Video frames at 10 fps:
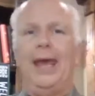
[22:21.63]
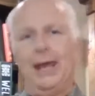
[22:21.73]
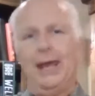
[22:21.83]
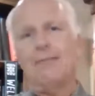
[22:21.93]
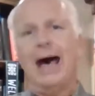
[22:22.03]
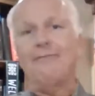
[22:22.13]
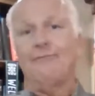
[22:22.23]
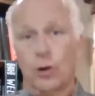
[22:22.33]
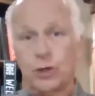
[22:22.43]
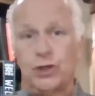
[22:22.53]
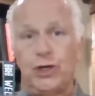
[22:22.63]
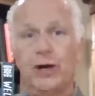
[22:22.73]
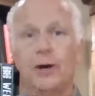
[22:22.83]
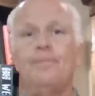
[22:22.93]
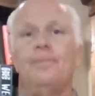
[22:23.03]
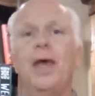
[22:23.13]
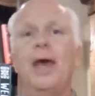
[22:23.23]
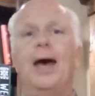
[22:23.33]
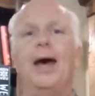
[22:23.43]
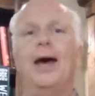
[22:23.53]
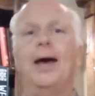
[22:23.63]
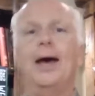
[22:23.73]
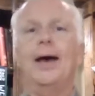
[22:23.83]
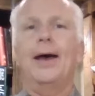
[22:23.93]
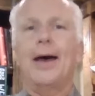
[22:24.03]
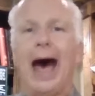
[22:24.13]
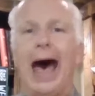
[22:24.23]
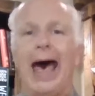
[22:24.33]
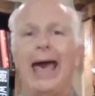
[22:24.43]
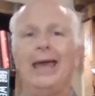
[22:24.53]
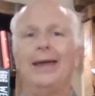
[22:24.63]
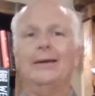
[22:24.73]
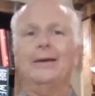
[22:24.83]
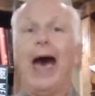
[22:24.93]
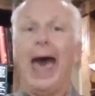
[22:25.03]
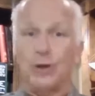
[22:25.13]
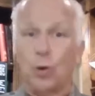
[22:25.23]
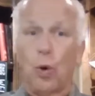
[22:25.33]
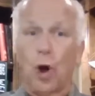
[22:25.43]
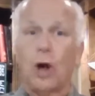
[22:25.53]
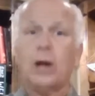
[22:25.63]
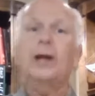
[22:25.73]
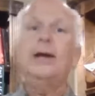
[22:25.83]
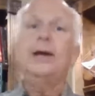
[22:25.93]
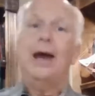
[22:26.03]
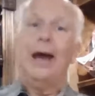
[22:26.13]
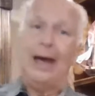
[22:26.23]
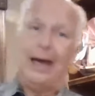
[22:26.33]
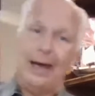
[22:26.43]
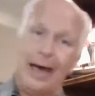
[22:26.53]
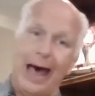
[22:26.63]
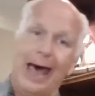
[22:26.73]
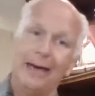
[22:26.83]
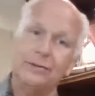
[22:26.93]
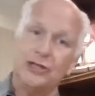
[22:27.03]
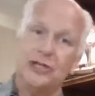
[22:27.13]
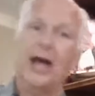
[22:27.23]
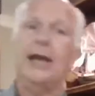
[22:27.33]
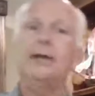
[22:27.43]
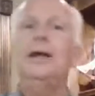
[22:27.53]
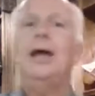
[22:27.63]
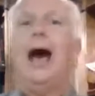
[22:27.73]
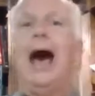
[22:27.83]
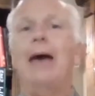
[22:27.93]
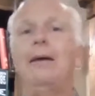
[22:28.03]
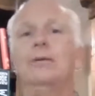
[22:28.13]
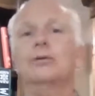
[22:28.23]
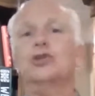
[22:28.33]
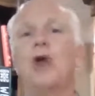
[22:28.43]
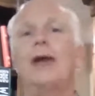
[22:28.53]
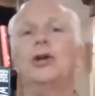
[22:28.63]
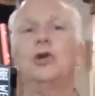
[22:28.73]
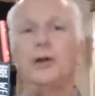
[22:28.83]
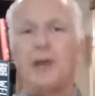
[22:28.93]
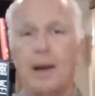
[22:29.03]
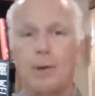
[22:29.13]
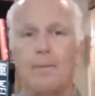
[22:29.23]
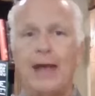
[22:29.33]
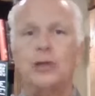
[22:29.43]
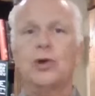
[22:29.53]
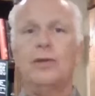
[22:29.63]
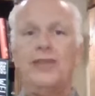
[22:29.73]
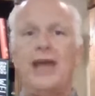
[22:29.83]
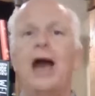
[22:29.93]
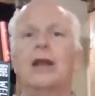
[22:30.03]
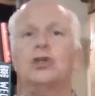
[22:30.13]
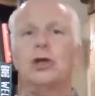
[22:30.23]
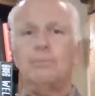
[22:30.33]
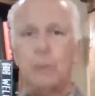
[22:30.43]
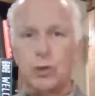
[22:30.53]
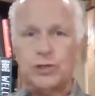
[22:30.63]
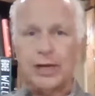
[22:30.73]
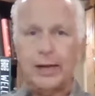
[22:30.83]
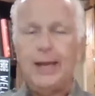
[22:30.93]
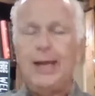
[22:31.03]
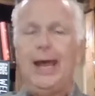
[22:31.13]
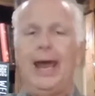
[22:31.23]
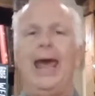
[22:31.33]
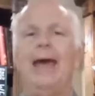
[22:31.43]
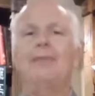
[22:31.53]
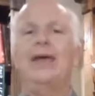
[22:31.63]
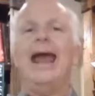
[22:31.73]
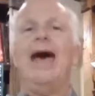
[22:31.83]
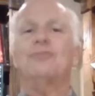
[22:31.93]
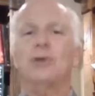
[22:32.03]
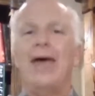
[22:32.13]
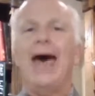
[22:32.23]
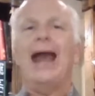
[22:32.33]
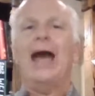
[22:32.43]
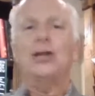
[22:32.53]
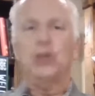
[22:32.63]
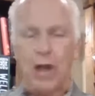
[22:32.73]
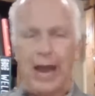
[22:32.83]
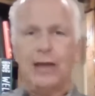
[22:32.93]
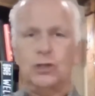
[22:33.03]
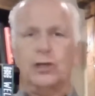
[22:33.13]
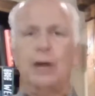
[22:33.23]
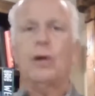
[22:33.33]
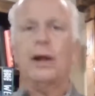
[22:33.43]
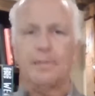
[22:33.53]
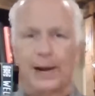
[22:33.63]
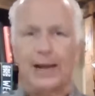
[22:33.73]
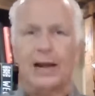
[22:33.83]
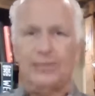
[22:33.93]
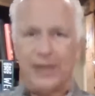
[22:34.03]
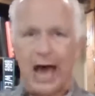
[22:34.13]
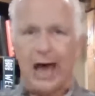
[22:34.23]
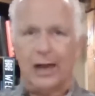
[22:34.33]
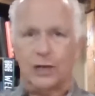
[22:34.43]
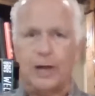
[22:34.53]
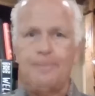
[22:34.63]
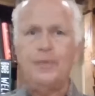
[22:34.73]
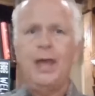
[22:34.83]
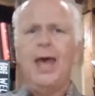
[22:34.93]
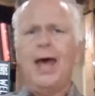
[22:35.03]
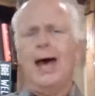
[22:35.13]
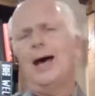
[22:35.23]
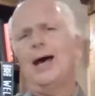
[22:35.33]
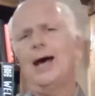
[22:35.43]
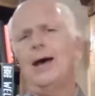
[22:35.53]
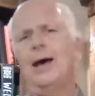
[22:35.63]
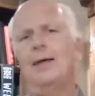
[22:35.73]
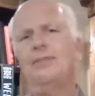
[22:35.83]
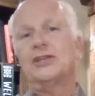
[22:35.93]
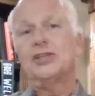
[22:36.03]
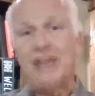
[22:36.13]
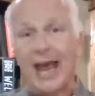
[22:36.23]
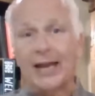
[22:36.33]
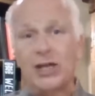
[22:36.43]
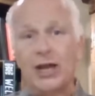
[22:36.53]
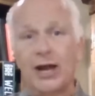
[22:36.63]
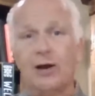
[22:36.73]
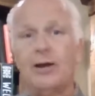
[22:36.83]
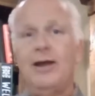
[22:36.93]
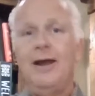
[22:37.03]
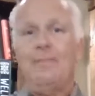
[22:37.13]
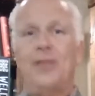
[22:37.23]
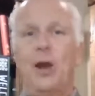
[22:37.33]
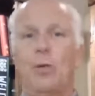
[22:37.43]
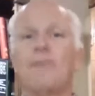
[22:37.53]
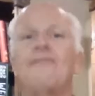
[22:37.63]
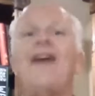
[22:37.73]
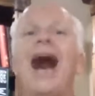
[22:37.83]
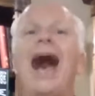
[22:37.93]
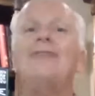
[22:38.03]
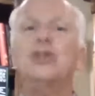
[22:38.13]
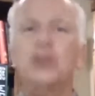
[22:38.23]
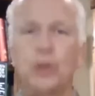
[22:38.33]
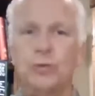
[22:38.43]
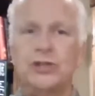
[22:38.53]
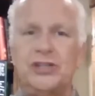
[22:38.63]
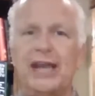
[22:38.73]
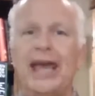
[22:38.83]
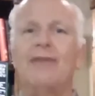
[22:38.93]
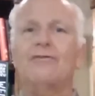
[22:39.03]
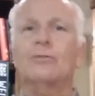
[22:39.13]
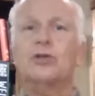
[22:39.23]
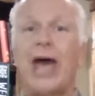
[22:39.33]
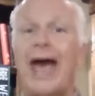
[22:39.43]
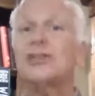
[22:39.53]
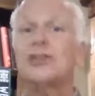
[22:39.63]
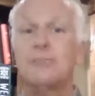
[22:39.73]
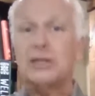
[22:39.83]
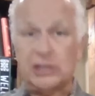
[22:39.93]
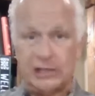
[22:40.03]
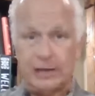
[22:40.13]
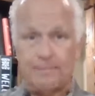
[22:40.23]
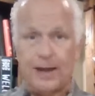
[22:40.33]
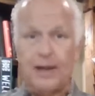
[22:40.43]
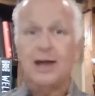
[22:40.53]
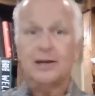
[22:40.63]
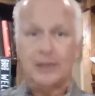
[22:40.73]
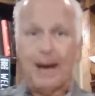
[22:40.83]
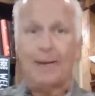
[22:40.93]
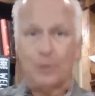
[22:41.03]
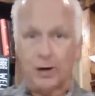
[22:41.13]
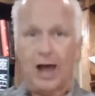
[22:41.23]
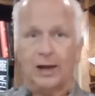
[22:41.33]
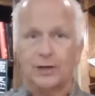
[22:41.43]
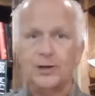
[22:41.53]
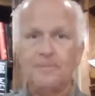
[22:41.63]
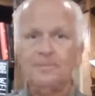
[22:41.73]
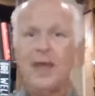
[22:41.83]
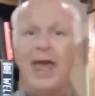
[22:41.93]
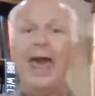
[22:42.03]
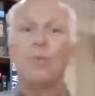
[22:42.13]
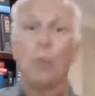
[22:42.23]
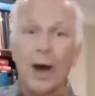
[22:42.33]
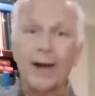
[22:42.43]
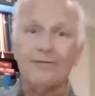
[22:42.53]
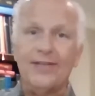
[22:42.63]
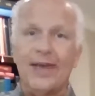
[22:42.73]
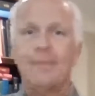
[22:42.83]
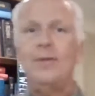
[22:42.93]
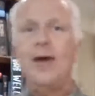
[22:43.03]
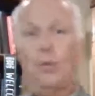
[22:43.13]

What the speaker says: In my first year, I had to work. I studied. I was trying to do a double major in theology and music. And then after that, I changed and went completely theology. The second year, there were 5 students that came from Jackson, Mississippi to Bible college. And one of them